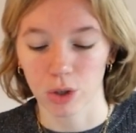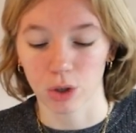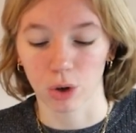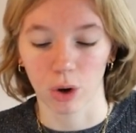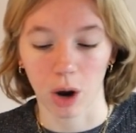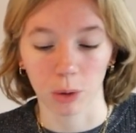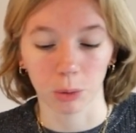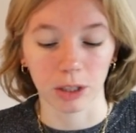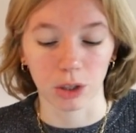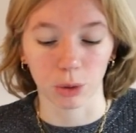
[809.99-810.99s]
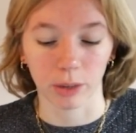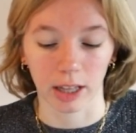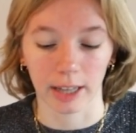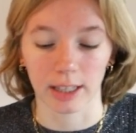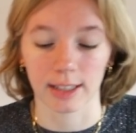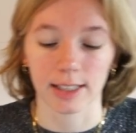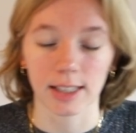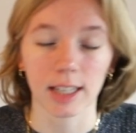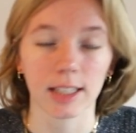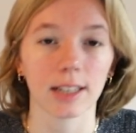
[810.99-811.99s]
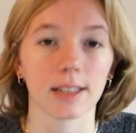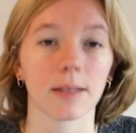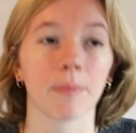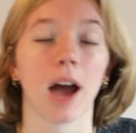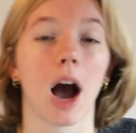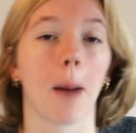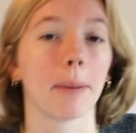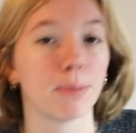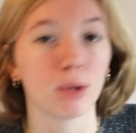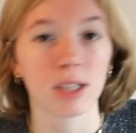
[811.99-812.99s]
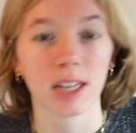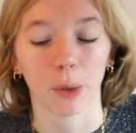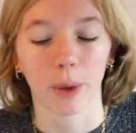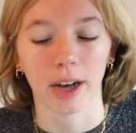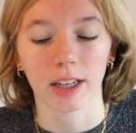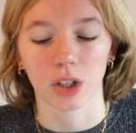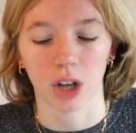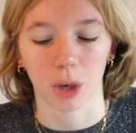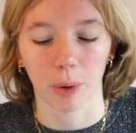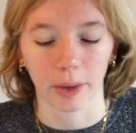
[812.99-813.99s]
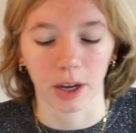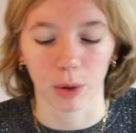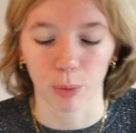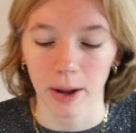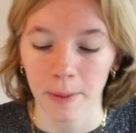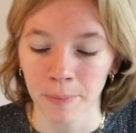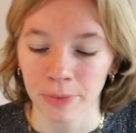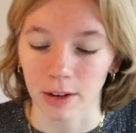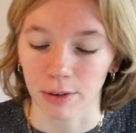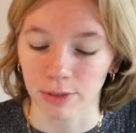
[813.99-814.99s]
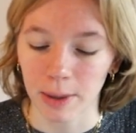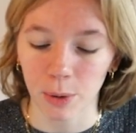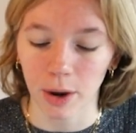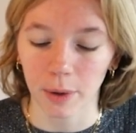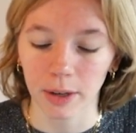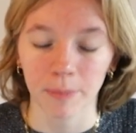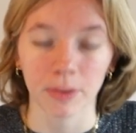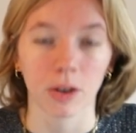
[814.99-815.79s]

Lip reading: So I will be doing like the statistics, how many books did I read in January and February,